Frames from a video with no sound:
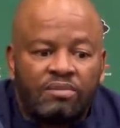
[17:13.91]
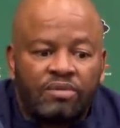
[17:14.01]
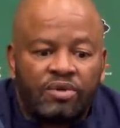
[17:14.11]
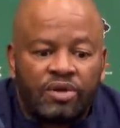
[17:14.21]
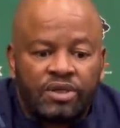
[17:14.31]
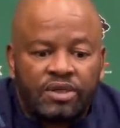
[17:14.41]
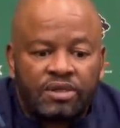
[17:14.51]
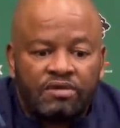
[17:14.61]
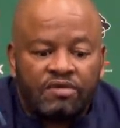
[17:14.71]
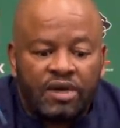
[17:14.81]
because
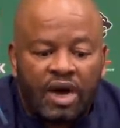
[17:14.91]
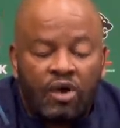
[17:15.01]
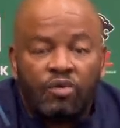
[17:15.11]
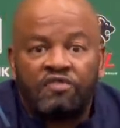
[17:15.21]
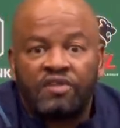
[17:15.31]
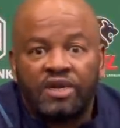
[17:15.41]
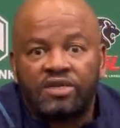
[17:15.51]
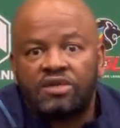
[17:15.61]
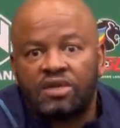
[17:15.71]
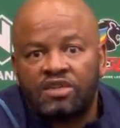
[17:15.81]
even how we
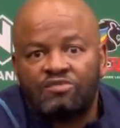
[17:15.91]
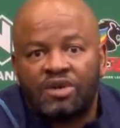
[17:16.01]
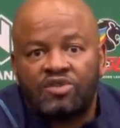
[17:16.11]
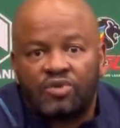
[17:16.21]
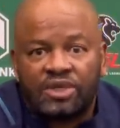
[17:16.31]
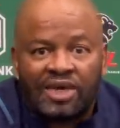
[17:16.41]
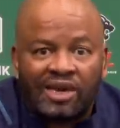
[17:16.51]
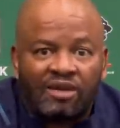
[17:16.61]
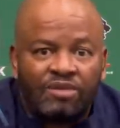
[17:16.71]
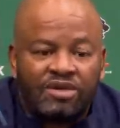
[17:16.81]
finished this match was a
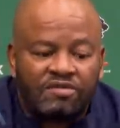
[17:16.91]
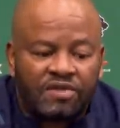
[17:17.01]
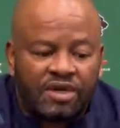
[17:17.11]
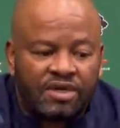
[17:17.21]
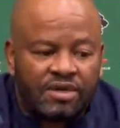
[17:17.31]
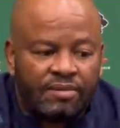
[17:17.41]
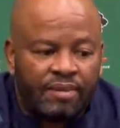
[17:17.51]
little bit different.